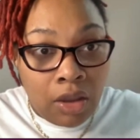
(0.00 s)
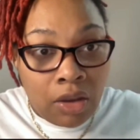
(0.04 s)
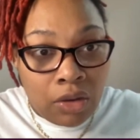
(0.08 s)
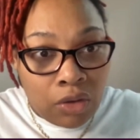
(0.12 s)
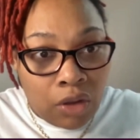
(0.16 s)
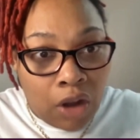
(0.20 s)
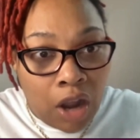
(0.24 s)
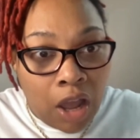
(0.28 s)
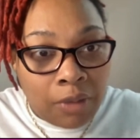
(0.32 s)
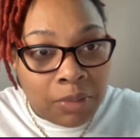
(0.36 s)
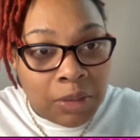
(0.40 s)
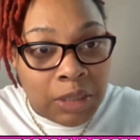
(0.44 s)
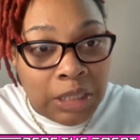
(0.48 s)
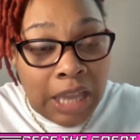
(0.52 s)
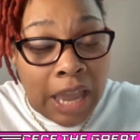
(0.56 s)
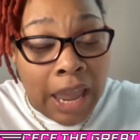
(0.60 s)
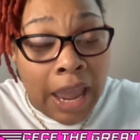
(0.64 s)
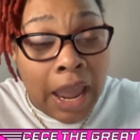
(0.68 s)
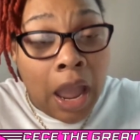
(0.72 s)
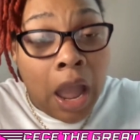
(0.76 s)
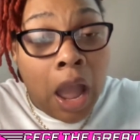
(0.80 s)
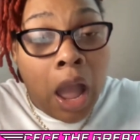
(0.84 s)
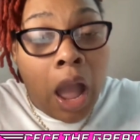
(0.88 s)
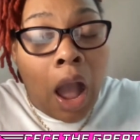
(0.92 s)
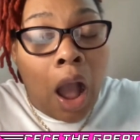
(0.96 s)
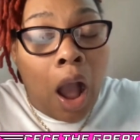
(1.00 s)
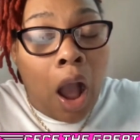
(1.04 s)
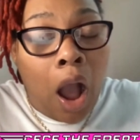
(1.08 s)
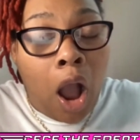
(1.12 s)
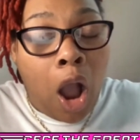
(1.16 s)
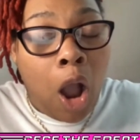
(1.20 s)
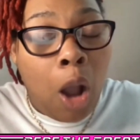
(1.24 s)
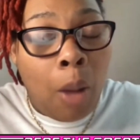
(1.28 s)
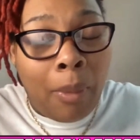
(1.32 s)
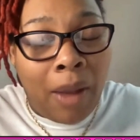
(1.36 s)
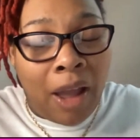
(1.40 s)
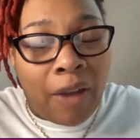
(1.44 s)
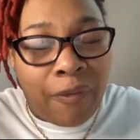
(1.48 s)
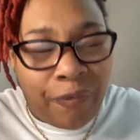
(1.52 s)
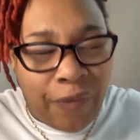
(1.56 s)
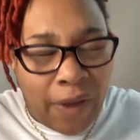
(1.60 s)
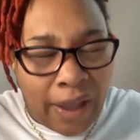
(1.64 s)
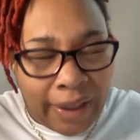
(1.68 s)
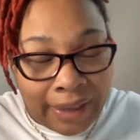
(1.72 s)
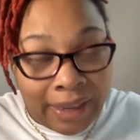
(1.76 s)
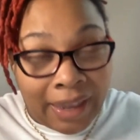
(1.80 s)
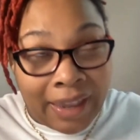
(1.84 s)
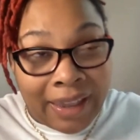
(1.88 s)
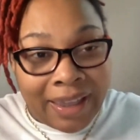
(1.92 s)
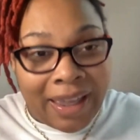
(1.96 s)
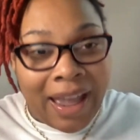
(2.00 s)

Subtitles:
You know what I'm saying? Oh my fucking